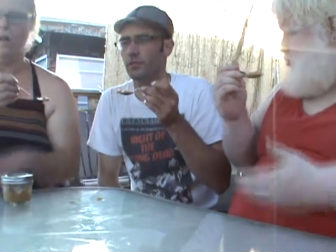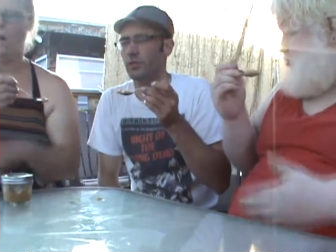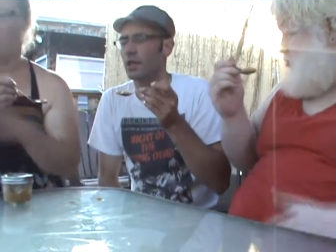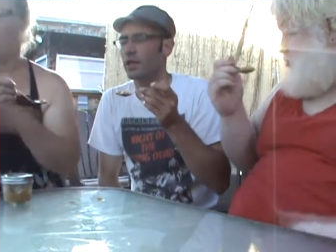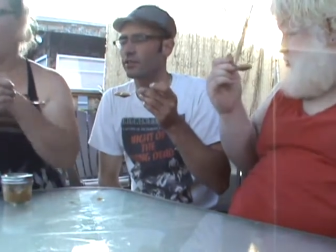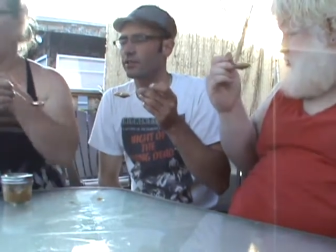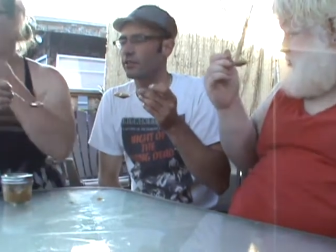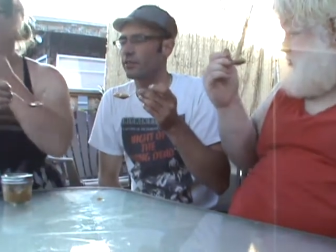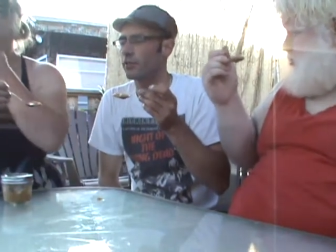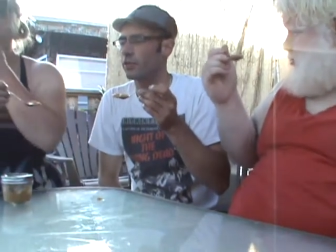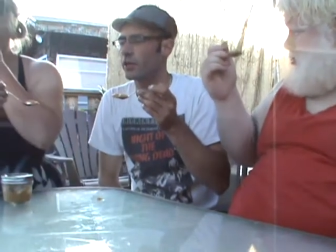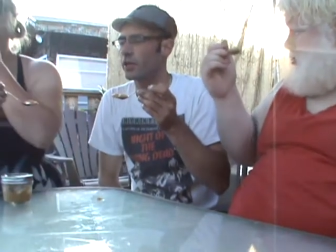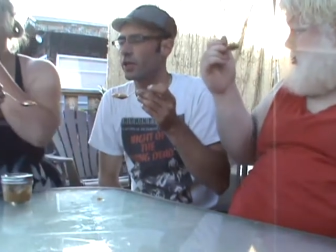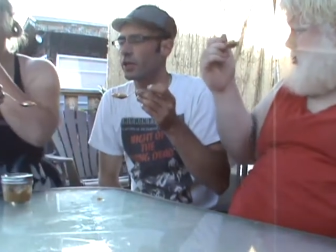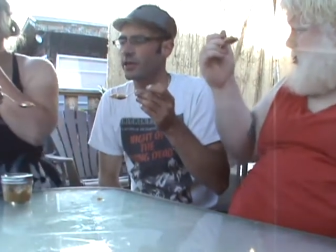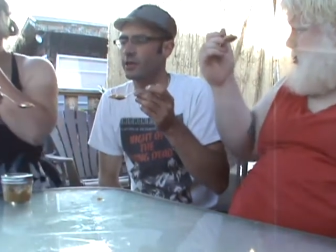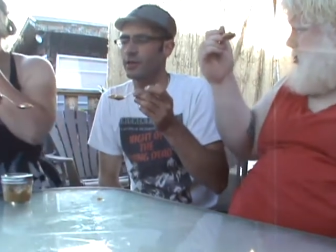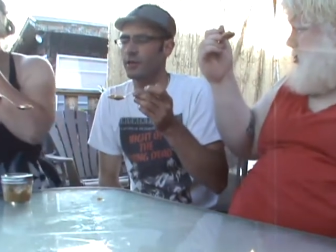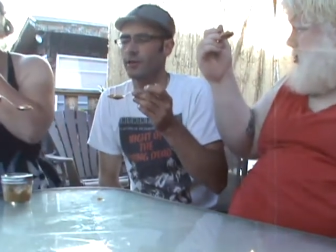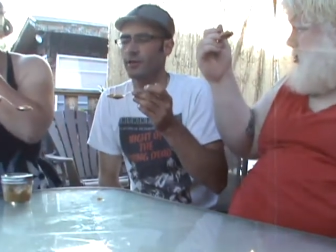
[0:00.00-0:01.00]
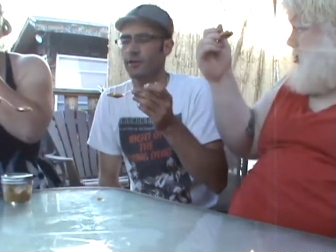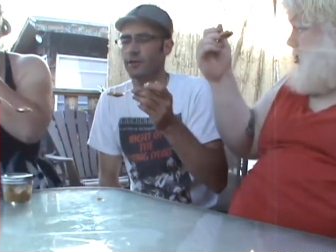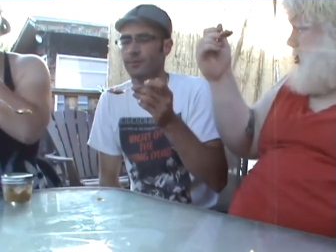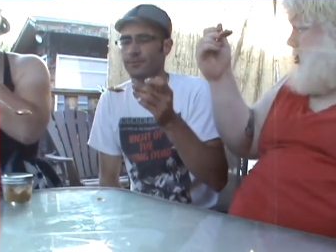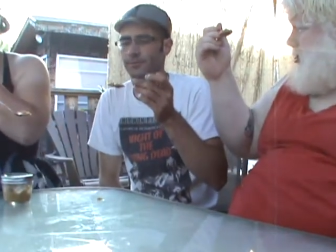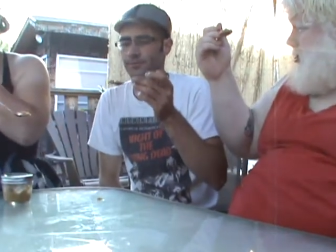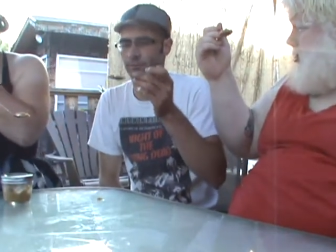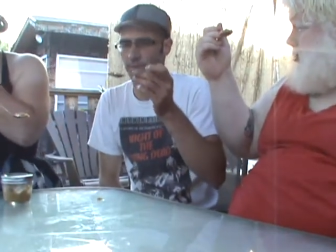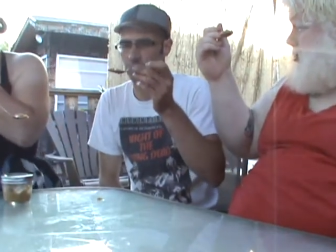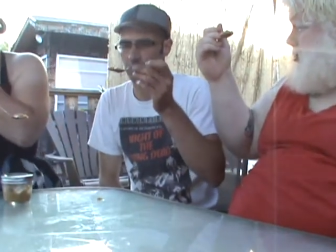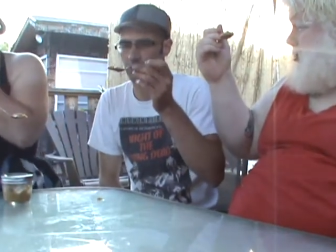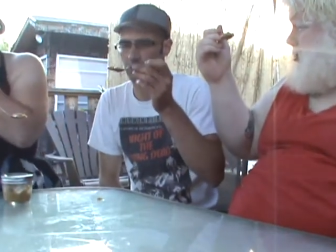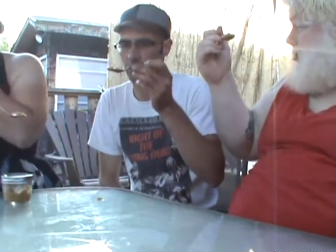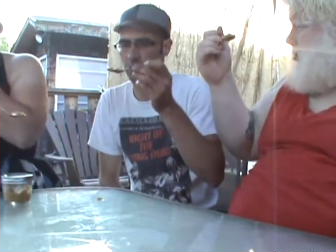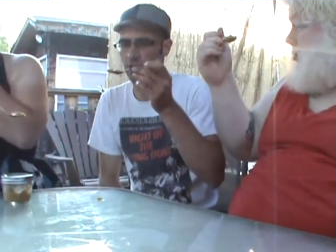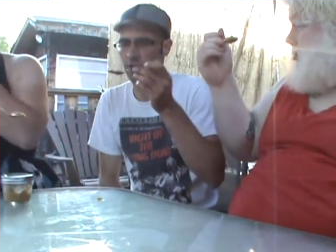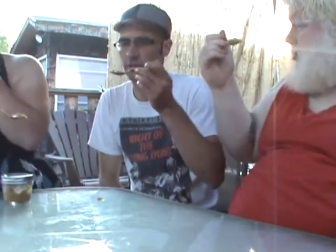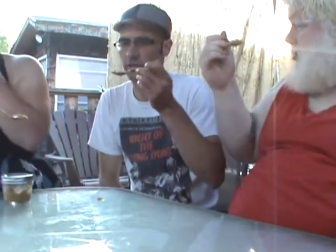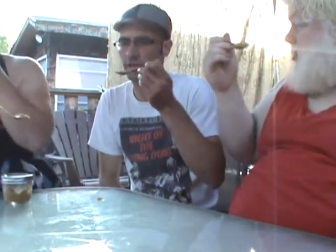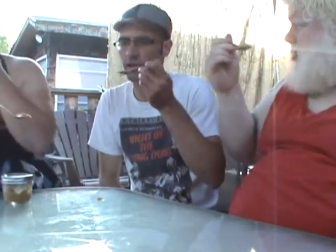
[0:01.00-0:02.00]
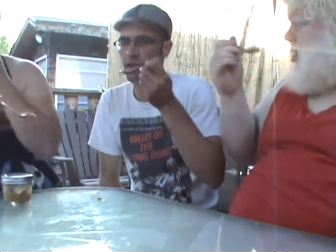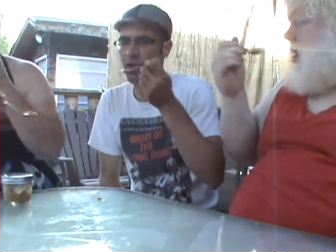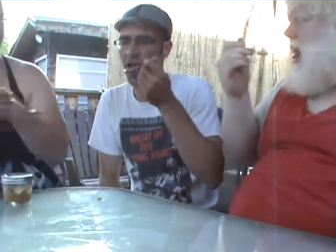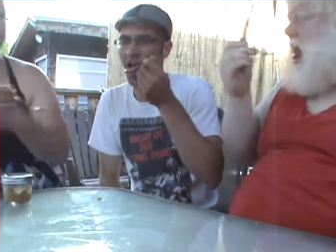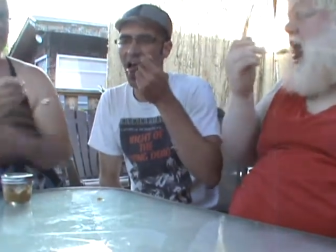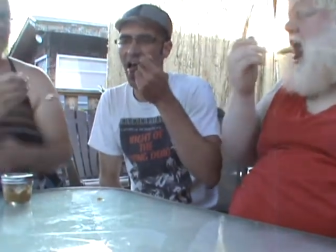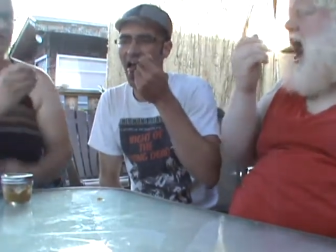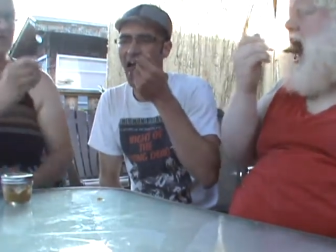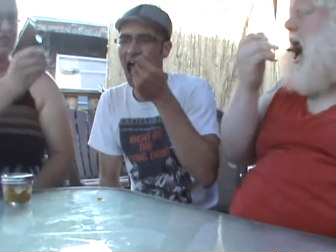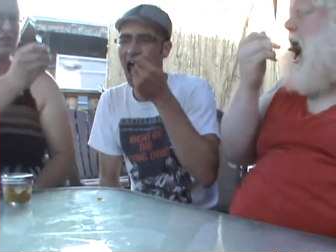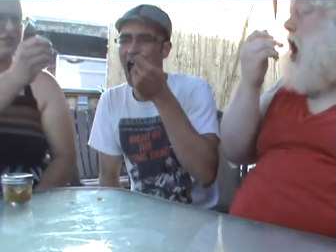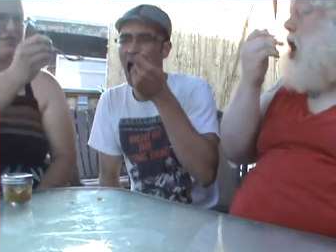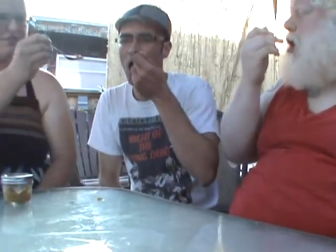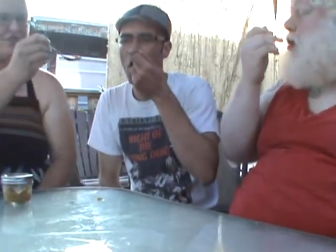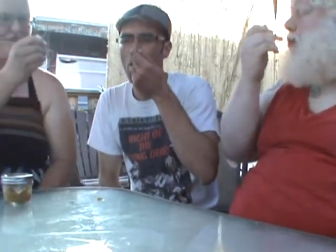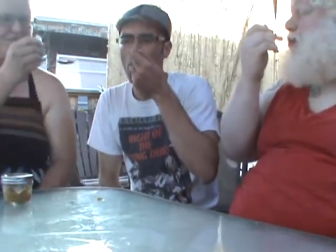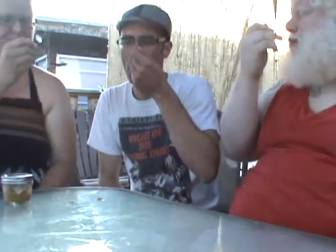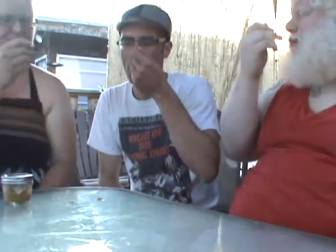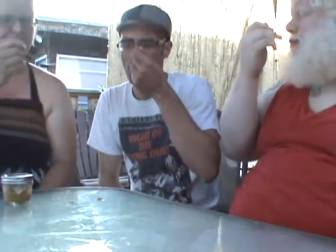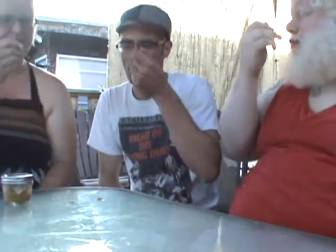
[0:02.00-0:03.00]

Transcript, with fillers: Nice and thick. Cheers. Cheers. Cheers.